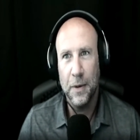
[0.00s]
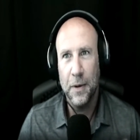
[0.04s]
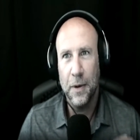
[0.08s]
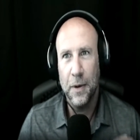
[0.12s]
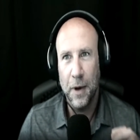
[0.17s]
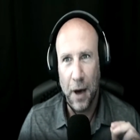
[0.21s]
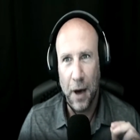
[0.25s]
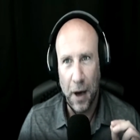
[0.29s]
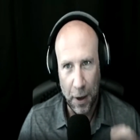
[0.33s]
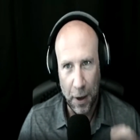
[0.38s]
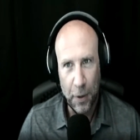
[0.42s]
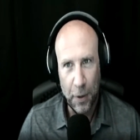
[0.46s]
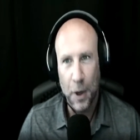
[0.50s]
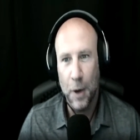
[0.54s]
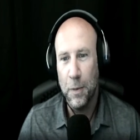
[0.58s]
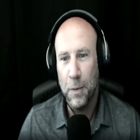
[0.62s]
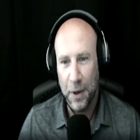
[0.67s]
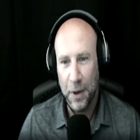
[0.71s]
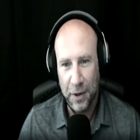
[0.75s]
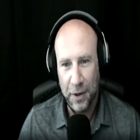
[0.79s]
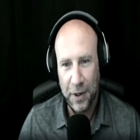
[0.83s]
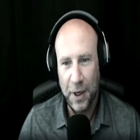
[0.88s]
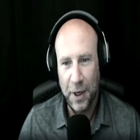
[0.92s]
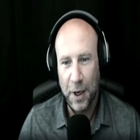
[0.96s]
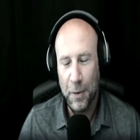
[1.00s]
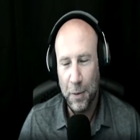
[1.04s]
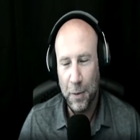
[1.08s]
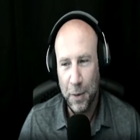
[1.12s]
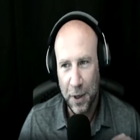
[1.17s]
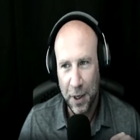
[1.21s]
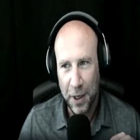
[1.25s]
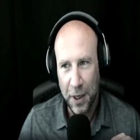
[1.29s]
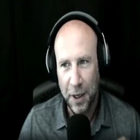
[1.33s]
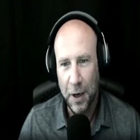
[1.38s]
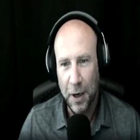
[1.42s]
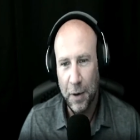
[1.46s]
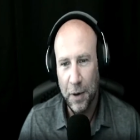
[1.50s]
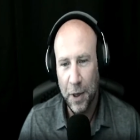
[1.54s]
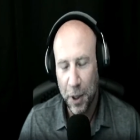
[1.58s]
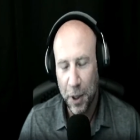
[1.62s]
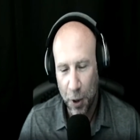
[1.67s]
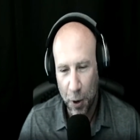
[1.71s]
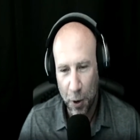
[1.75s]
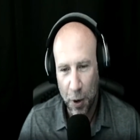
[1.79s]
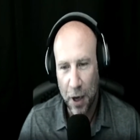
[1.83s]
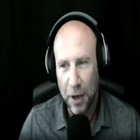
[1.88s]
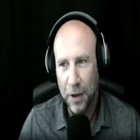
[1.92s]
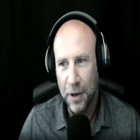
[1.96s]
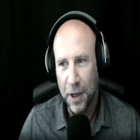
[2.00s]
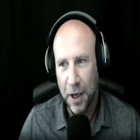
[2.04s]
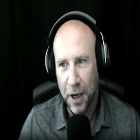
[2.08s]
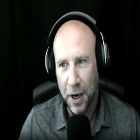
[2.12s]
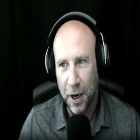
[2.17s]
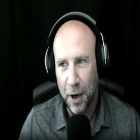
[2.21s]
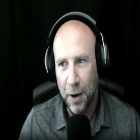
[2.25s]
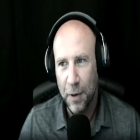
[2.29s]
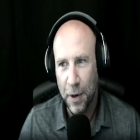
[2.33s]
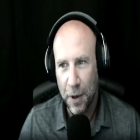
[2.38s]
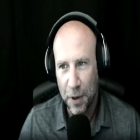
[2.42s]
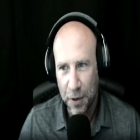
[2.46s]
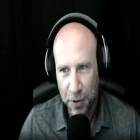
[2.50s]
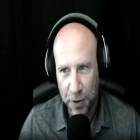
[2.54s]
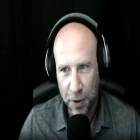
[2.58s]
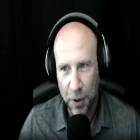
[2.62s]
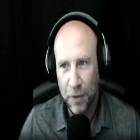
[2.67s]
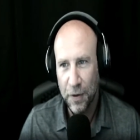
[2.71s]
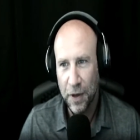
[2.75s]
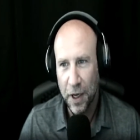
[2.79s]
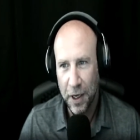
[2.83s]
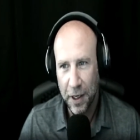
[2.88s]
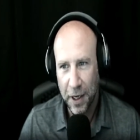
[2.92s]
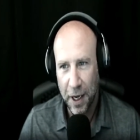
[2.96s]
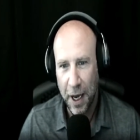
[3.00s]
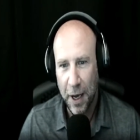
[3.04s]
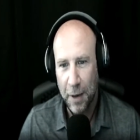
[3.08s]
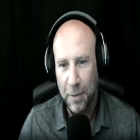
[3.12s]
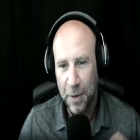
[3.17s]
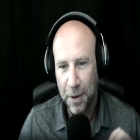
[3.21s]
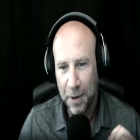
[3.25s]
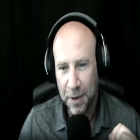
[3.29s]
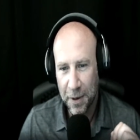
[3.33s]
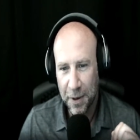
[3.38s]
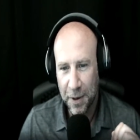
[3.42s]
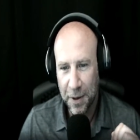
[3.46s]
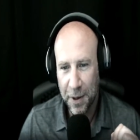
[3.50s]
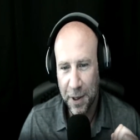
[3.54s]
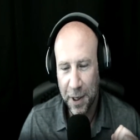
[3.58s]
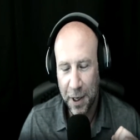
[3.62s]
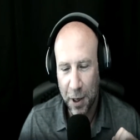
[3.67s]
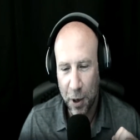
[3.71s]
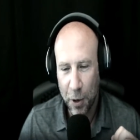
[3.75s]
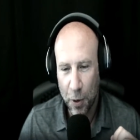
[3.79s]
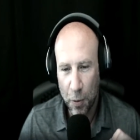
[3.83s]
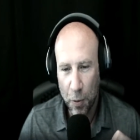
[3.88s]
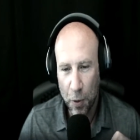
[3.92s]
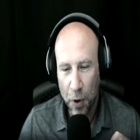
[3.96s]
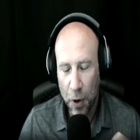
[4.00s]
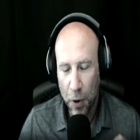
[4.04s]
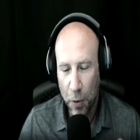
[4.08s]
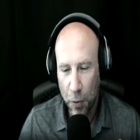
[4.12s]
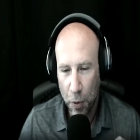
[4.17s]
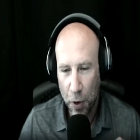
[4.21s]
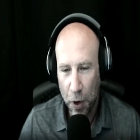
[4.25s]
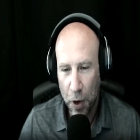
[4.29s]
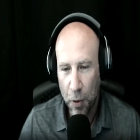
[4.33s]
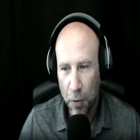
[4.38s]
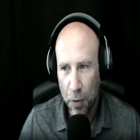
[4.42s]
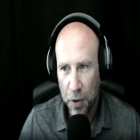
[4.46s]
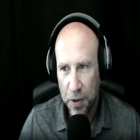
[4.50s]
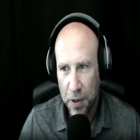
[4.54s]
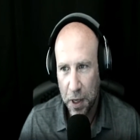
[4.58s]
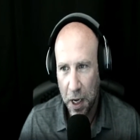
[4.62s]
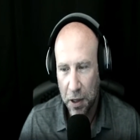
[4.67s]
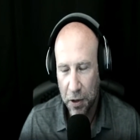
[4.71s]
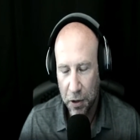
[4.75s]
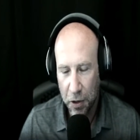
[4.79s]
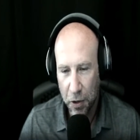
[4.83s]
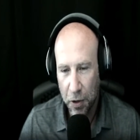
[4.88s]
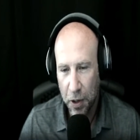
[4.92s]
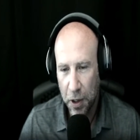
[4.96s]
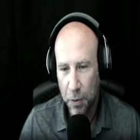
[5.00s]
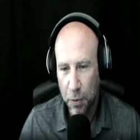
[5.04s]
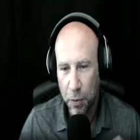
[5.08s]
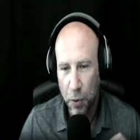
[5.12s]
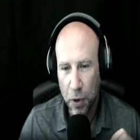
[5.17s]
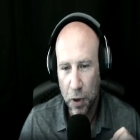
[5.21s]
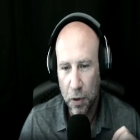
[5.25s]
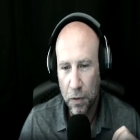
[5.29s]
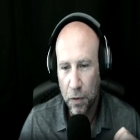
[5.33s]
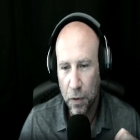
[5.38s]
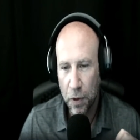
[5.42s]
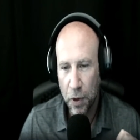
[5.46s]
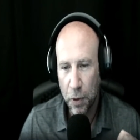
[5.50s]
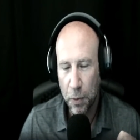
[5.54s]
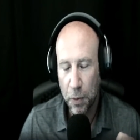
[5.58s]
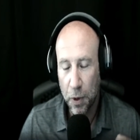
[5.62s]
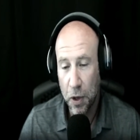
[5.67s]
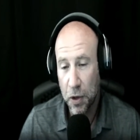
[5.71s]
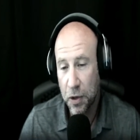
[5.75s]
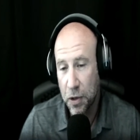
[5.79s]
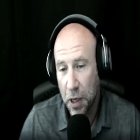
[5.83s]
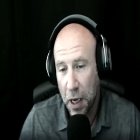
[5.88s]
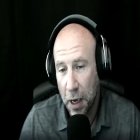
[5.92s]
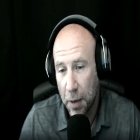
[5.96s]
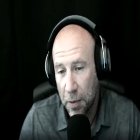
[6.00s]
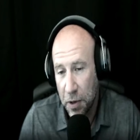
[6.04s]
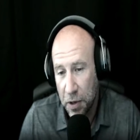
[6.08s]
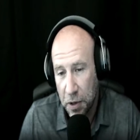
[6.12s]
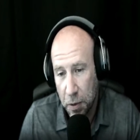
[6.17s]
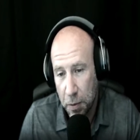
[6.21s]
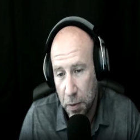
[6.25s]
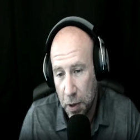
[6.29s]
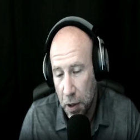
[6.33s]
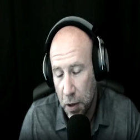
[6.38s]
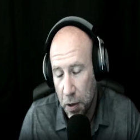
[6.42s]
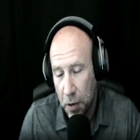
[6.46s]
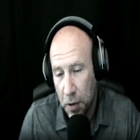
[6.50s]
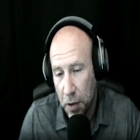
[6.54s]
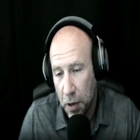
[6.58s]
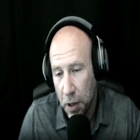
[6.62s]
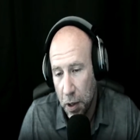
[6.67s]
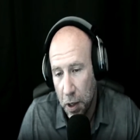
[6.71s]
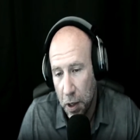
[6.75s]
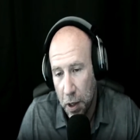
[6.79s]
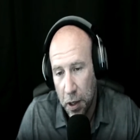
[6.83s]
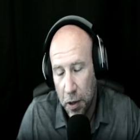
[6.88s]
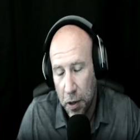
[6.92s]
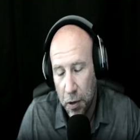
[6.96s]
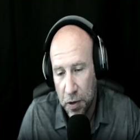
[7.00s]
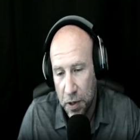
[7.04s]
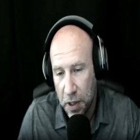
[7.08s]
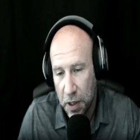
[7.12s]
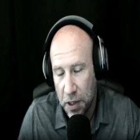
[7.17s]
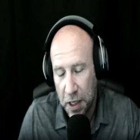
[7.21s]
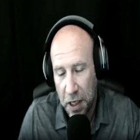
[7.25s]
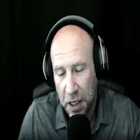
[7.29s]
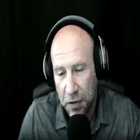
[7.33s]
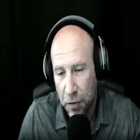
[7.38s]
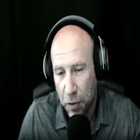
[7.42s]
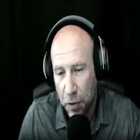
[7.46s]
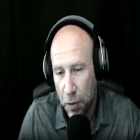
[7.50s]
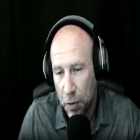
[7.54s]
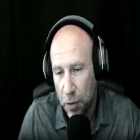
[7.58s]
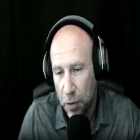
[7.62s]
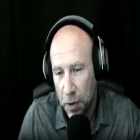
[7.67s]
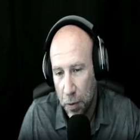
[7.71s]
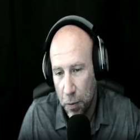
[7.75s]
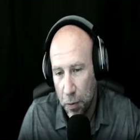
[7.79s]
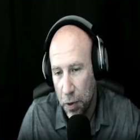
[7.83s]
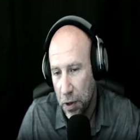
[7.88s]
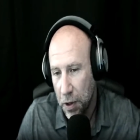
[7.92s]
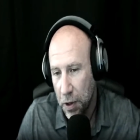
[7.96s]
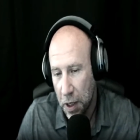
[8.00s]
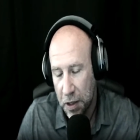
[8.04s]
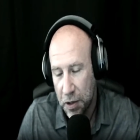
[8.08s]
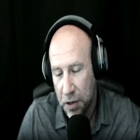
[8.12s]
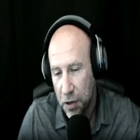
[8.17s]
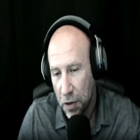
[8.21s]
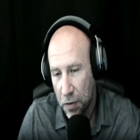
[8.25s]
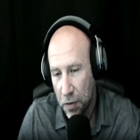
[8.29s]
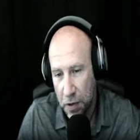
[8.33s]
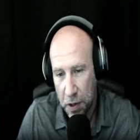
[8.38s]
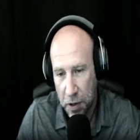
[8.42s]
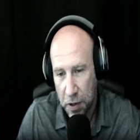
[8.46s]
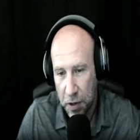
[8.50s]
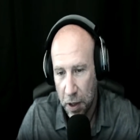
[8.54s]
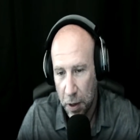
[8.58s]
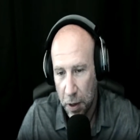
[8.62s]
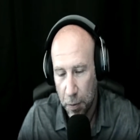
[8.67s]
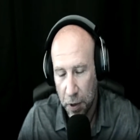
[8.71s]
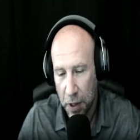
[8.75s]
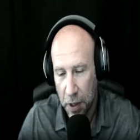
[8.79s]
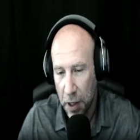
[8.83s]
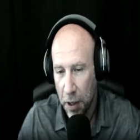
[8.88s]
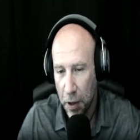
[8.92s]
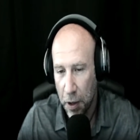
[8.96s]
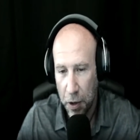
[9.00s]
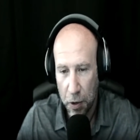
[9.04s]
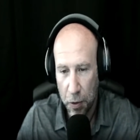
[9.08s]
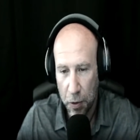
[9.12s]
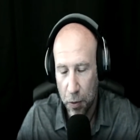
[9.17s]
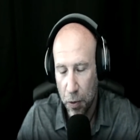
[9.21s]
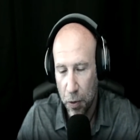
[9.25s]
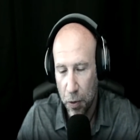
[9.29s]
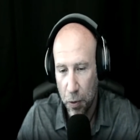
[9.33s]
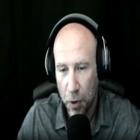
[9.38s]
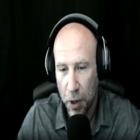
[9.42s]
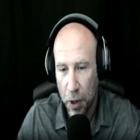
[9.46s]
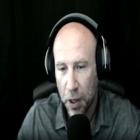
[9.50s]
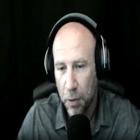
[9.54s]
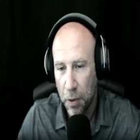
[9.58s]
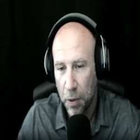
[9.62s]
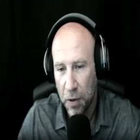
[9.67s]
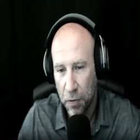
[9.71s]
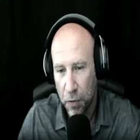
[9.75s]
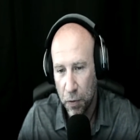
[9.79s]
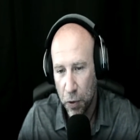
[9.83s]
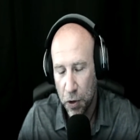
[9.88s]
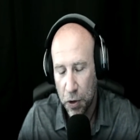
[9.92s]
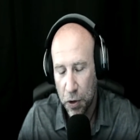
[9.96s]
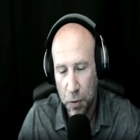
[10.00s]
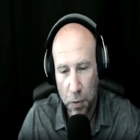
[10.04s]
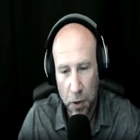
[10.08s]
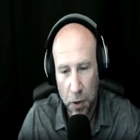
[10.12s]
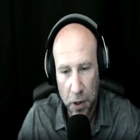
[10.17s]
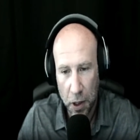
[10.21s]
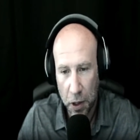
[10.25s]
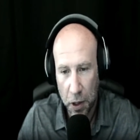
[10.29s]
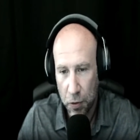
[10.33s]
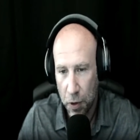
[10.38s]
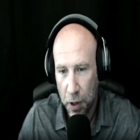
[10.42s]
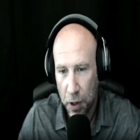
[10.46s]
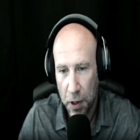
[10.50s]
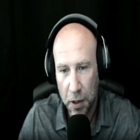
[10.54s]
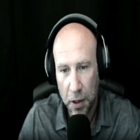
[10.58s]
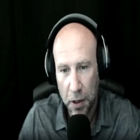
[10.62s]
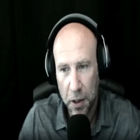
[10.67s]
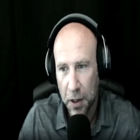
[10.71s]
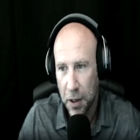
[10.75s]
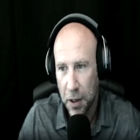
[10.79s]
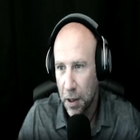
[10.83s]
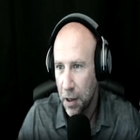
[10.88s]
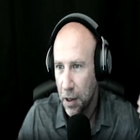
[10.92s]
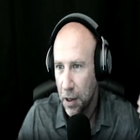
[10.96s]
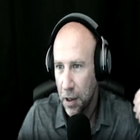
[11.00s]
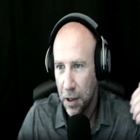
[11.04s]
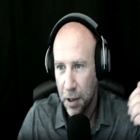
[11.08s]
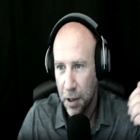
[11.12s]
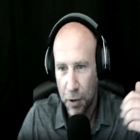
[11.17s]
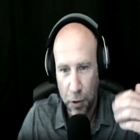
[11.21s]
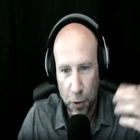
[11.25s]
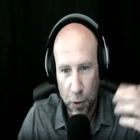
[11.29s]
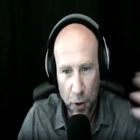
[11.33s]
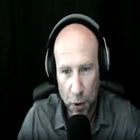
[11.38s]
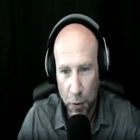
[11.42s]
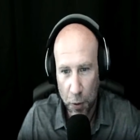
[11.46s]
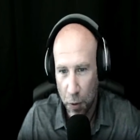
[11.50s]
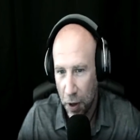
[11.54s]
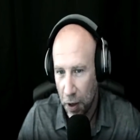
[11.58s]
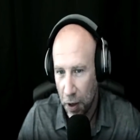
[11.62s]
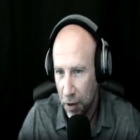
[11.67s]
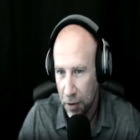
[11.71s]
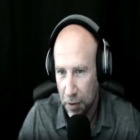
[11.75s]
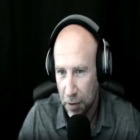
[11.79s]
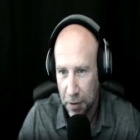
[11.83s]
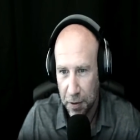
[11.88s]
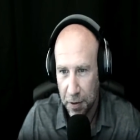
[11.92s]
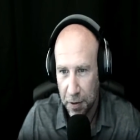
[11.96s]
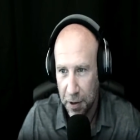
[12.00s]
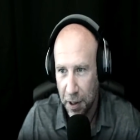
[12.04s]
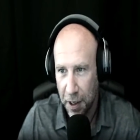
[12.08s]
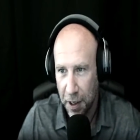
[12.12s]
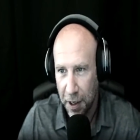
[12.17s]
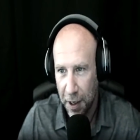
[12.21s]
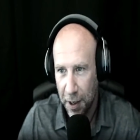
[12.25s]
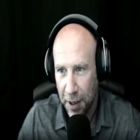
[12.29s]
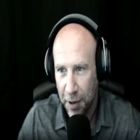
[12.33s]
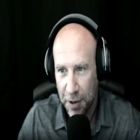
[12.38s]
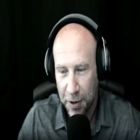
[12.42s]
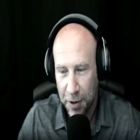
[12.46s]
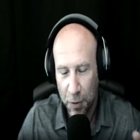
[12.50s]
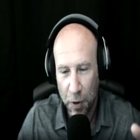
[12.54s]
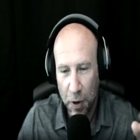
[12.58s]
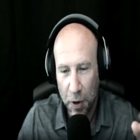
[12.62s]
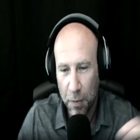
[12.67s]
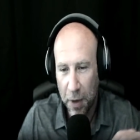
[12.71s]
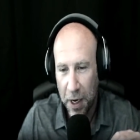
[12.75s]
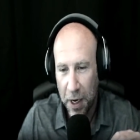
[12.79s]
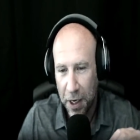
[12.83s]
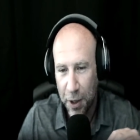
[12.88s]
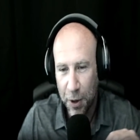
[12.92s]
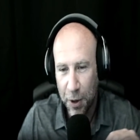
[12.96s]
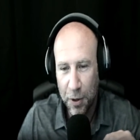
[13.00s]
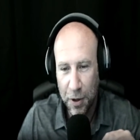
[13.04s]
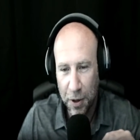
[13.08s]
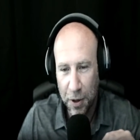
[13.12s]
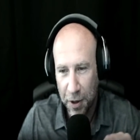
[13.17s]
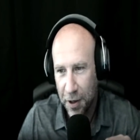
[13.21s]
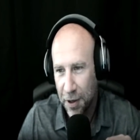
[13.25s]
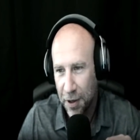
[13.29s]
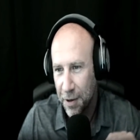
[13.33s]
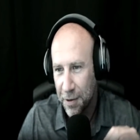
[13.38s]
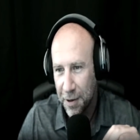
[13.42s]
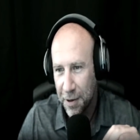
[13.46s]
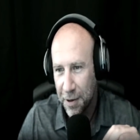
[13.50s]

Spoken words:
I'm going to build a company. I'm going to go out there. I'm going to solve that gap." Where was that turning point for you? Because I'm assuming you're successful with a services company. You were working with a Fortune 100. You're doing well. So what made you to